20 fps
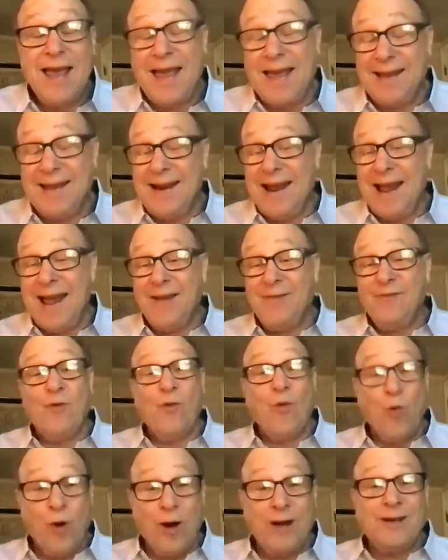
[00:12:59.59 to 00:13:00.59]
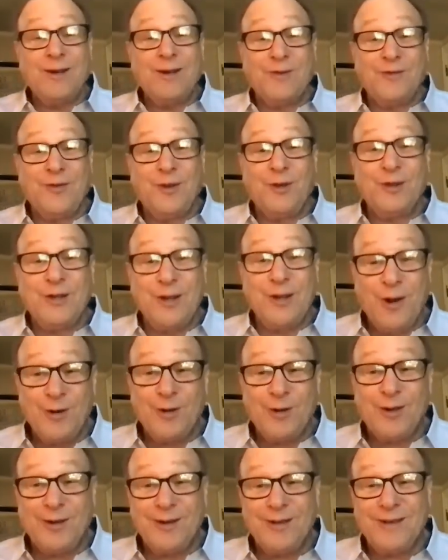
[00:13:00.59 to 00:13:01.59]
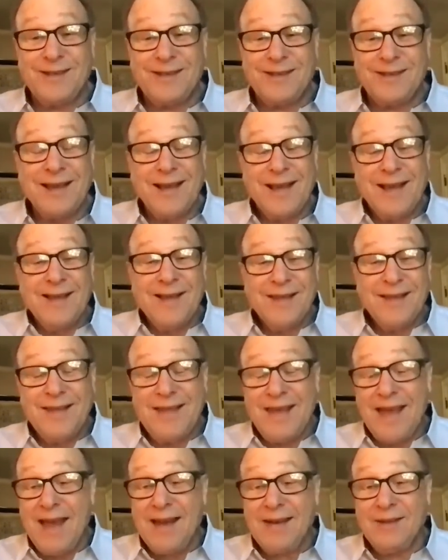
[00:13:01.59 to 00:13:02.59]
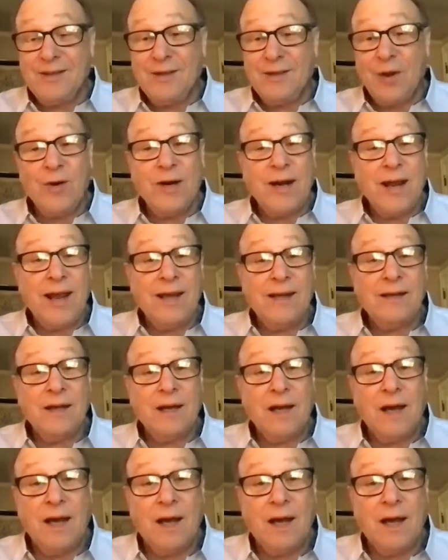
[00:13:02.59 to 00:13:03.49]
and have wonderful donors that donate